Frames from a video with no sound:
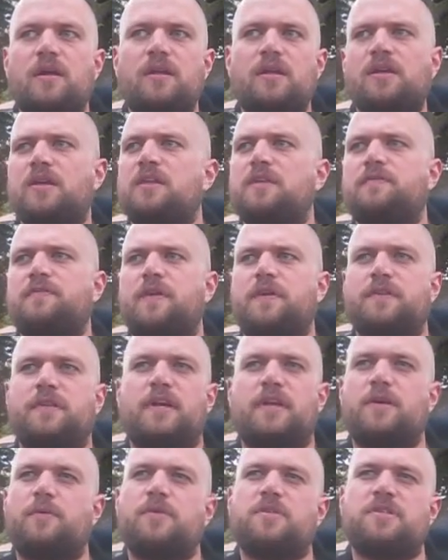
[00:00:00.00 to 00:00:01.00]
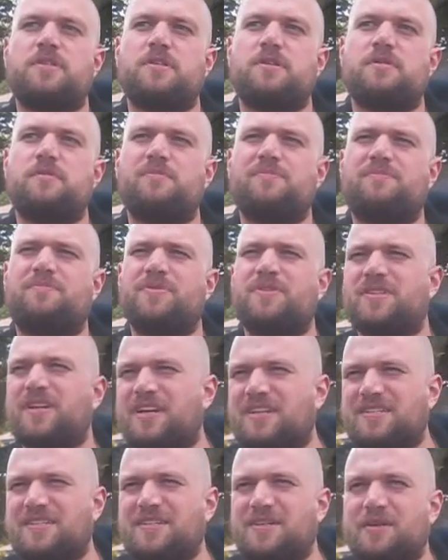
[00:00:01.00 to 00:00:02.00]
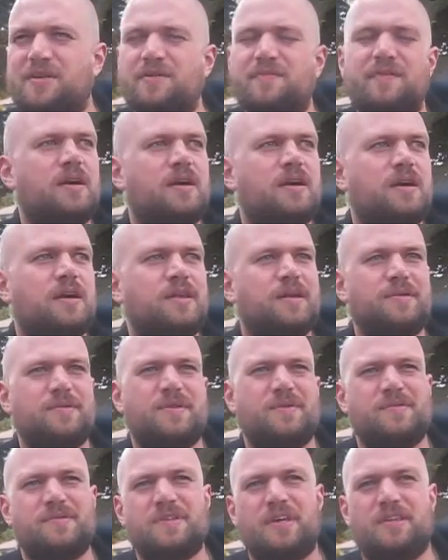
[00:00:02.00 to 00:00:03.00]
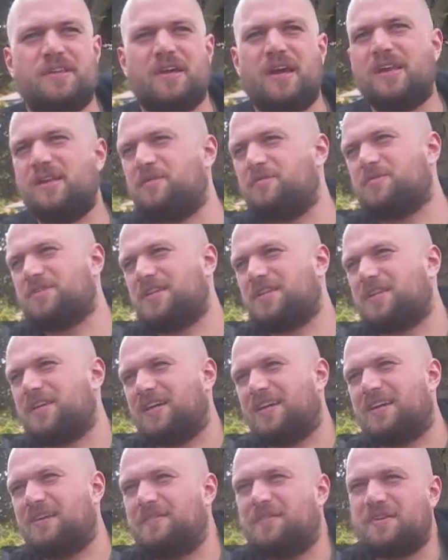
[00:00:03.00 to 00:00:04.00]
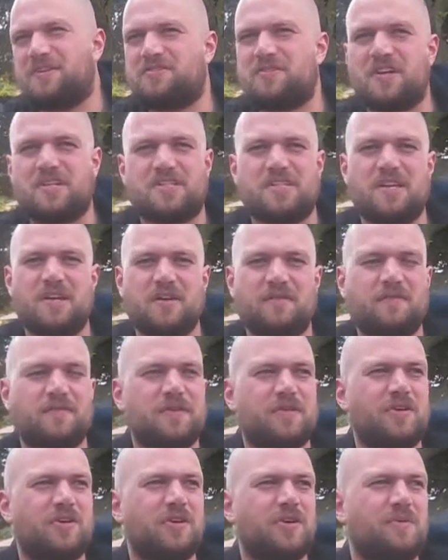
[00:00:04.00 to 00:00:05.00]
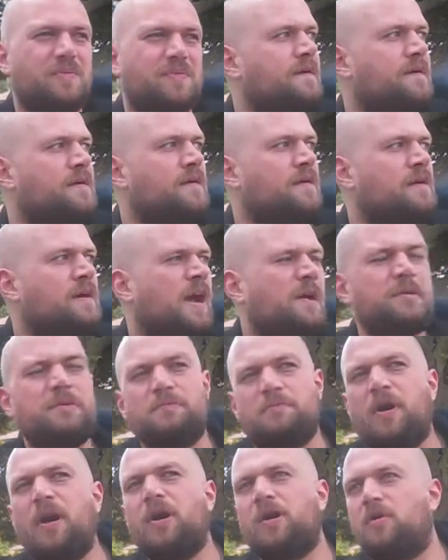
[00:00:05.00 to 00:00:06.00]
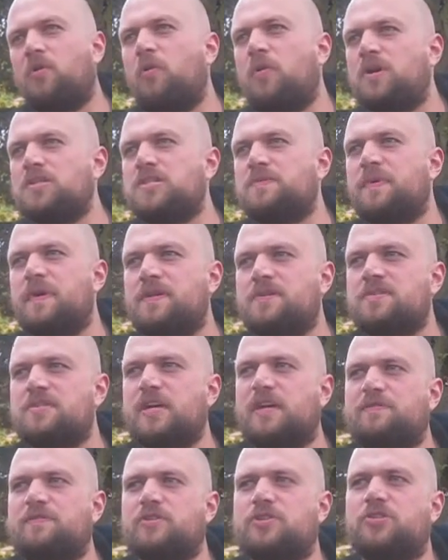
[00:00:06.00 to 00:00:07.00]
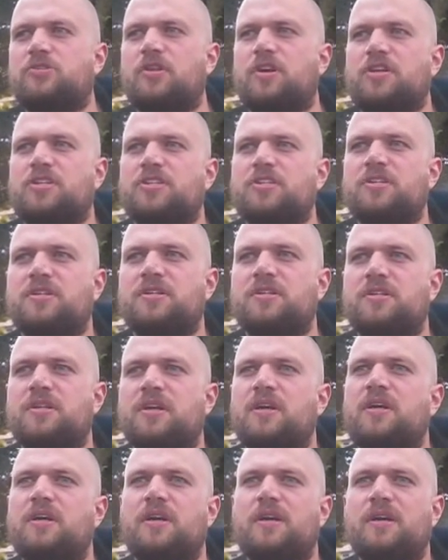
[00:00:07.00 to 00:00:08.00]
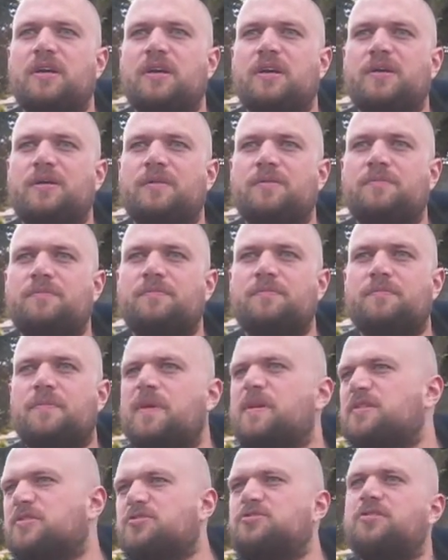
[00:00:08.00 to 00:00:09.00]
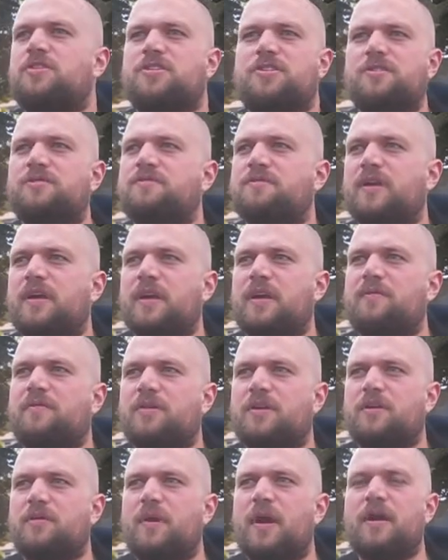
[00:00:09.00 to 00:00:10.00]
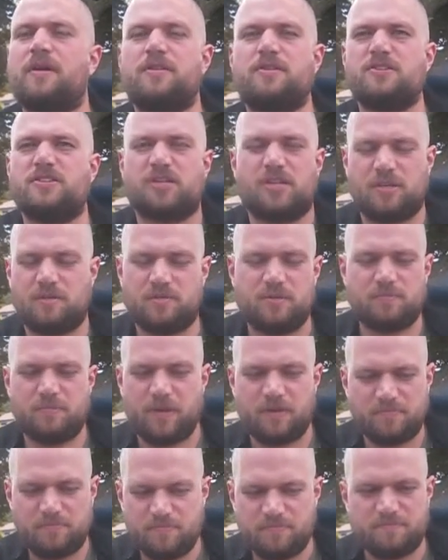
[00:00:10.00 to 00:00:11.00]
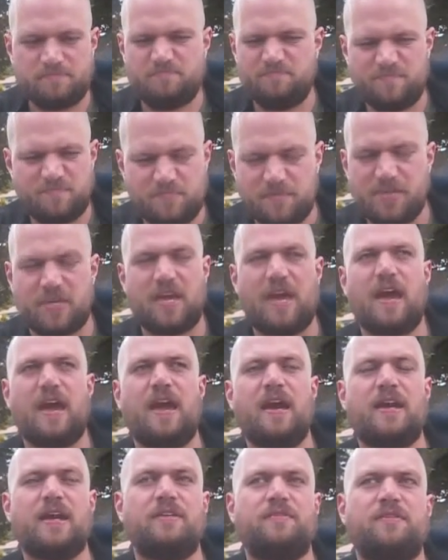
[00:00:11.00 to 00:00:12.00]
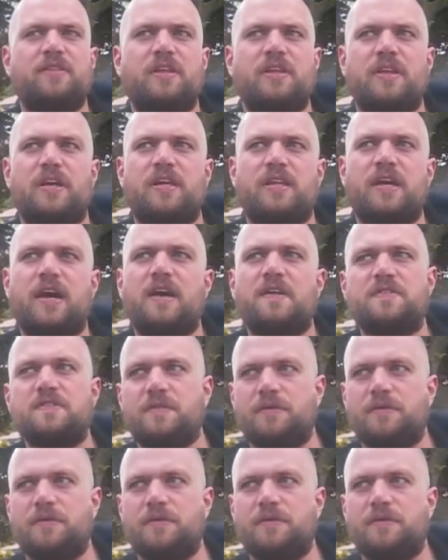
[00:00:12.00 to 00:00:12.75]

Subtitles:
They felt like it wasn't productive. There was nothing, and there was nothing of interest there for them. I mean, punk was about self-destruction and destruction of like everything around you, just like about decay and everything like that.